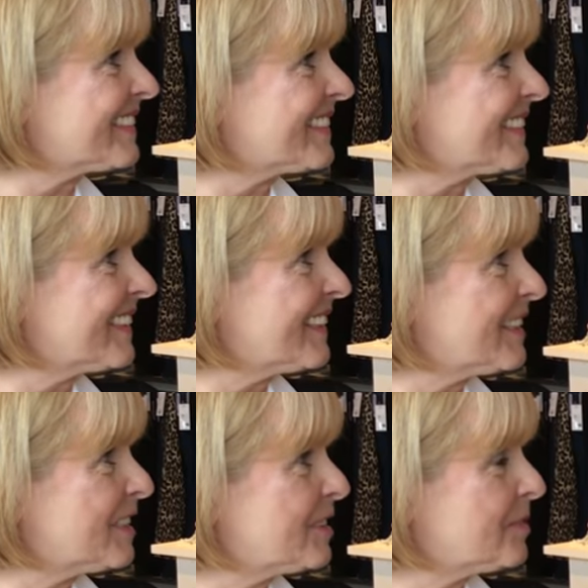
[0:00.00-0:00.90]

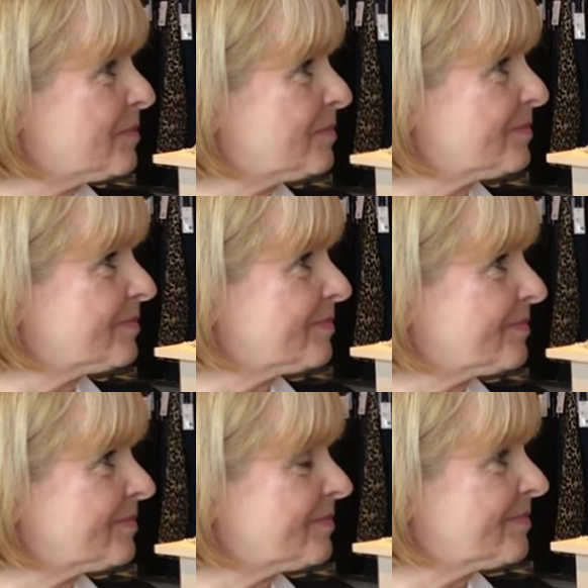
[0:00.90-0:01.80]

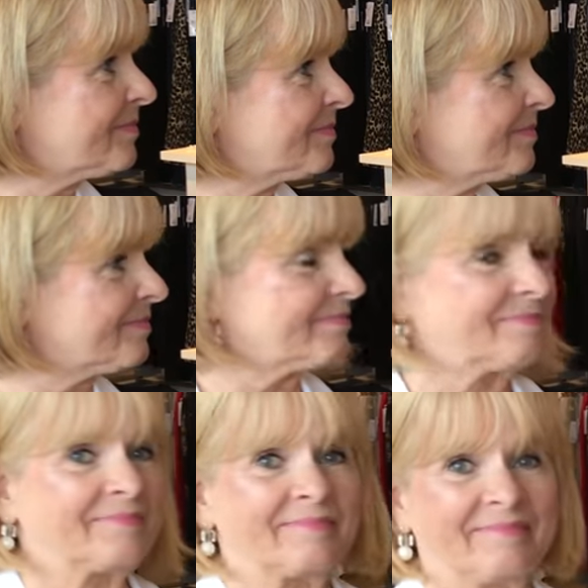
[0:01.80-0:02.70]

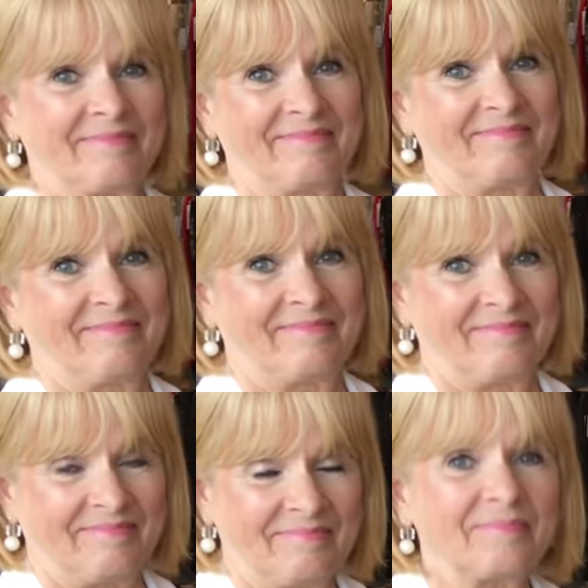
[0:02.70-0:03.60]

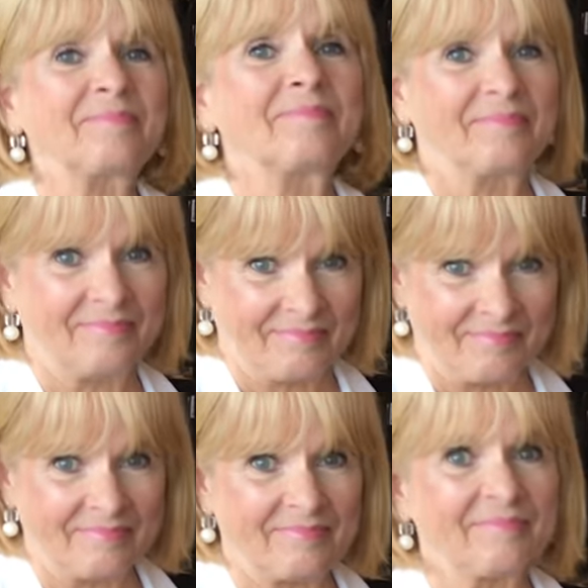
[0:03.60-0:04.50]

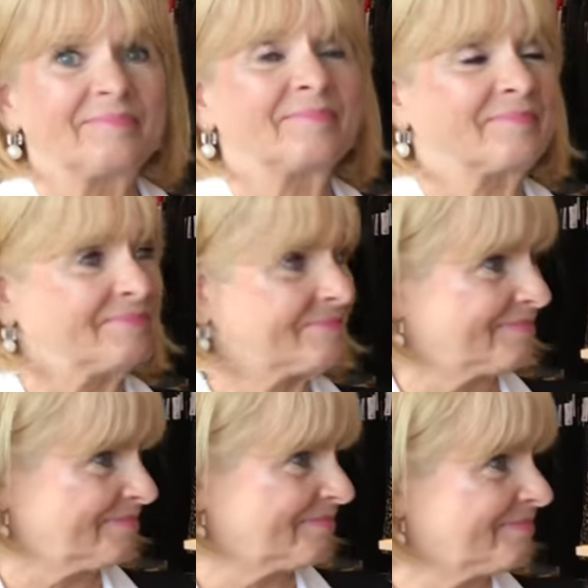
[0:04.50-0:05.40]

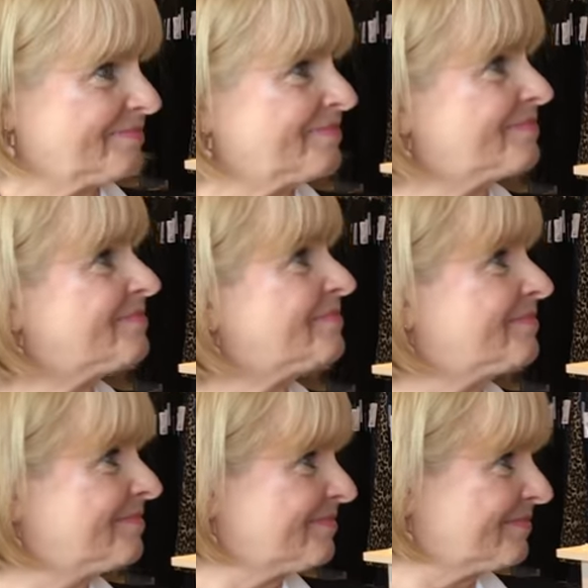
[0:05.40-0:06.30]

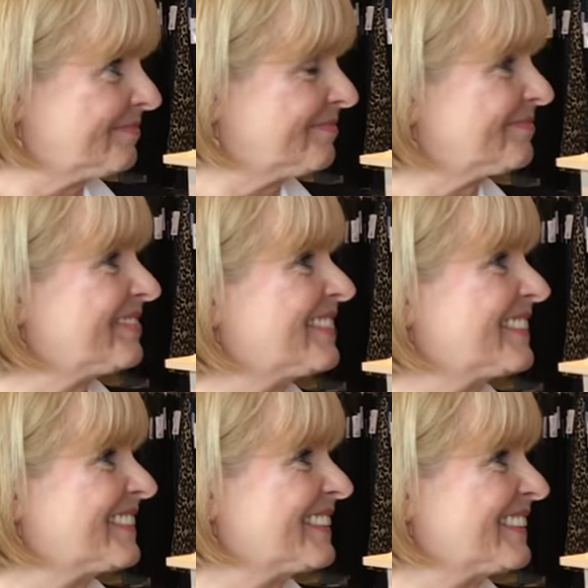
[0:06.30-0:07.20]

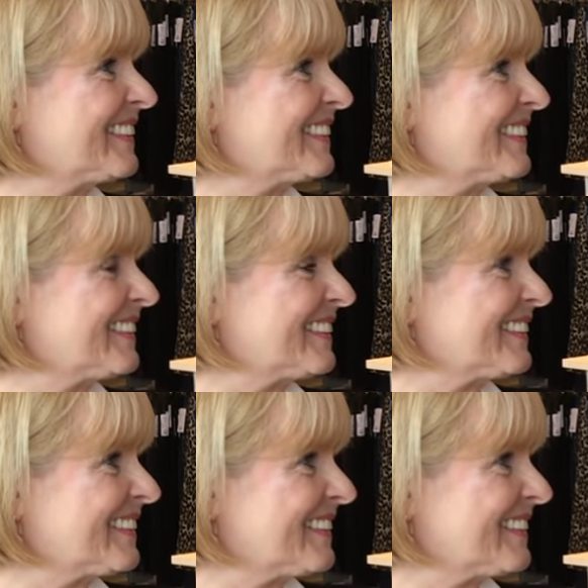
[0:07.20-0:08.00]
(silent)